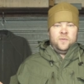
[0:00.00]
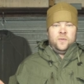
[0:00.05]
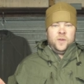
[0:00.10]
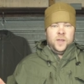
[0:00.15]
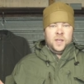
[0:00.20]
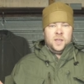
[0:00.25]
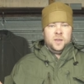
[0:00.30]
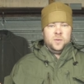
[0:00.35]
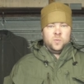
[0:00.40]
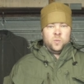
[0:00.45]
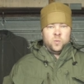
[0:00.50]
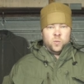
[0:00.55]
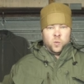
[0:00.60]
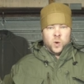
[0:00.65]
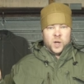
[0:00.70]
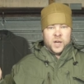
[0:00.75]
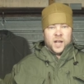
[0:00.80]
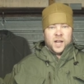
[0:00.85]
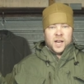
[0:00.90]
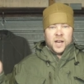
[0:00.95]
thing
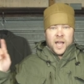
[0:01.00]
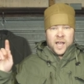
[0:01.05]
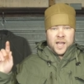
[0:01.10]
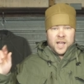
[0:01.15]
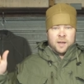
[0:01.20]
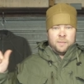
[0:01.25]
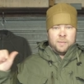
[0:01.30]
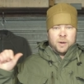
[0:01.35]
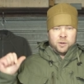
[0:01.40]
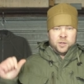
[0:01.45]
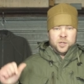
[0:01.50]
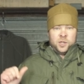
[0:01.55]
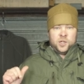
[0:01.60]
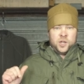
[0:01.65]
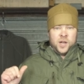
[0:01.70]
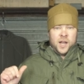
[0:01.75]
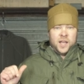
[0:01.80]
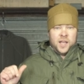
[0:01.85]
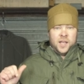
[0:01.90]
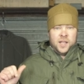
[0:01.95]
what I like about this
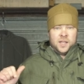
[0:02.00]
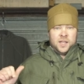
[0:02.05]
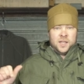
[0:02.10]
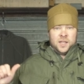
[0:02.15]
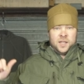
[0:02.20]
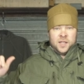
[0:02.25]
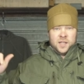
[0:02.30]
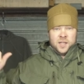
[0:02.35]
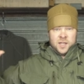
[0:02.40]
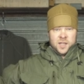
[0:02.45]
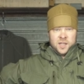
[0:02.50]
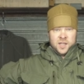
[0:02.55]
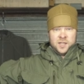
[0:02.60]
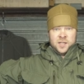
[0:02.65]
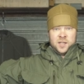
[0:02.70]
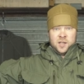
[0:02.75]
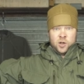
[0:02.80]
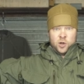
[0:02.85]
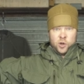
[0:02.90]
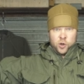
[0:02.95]
jacket is
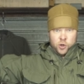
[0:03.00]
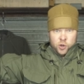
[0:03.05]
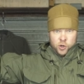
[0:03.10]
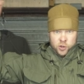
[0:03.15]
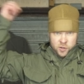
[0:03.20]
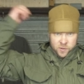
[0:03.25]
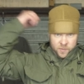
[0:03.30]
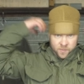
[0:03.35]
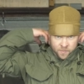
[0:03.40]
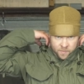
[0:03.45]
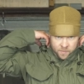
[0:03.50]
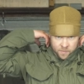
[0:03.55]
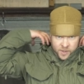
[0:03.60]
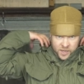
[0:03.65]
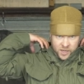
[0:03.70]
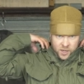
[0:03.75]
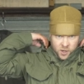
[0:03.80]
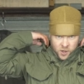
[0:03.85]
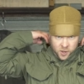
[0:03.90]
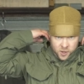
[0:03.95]
the hood,
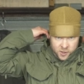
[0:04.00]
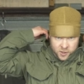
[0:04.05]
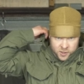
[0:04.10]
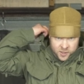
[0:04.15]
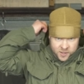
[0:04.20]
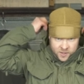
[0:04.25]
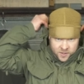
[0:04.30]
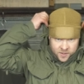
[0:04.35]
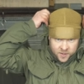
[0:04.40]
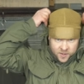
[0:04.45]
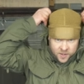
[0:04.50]
because